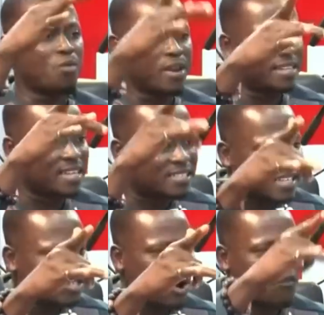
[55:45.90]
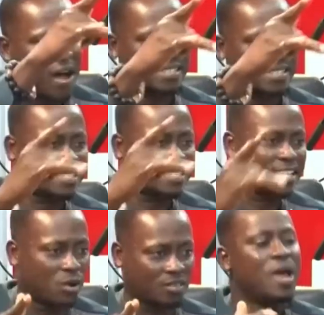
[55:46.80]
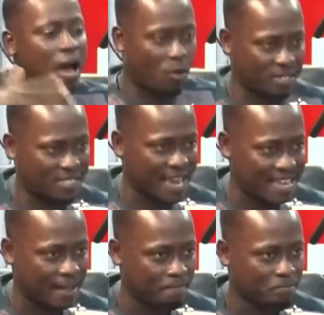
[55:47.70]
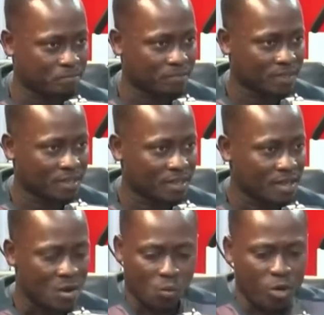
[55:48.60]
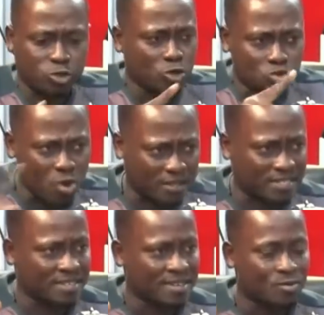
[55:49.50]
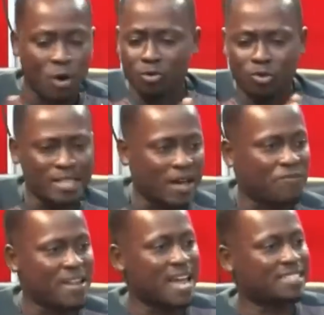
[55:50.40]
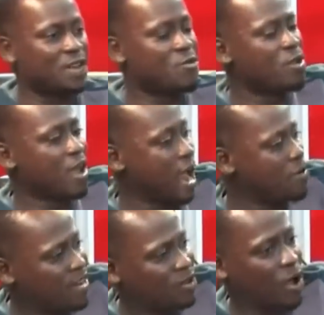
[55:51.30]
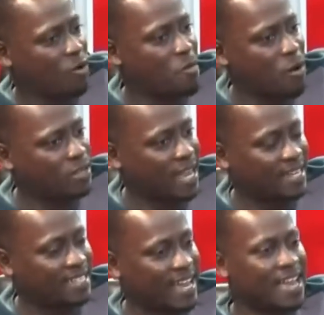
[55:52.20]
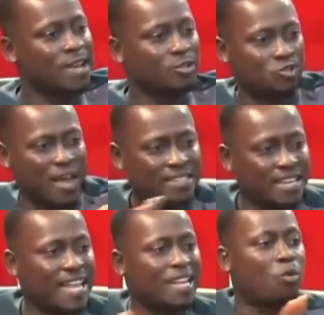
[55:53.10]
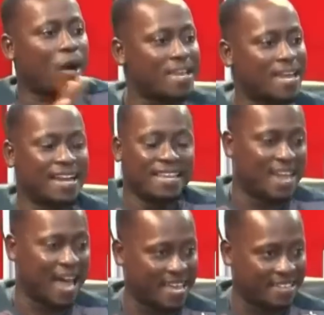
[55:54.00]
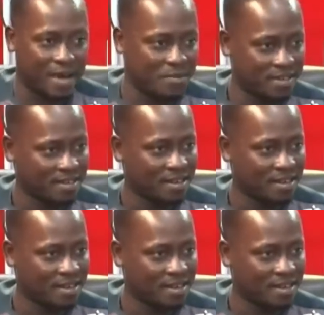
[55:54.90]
wini the seat of Asen North no ewasi eye we should not conclude the father as a kumewu di anide strategy di kwa yinana yinana ye debi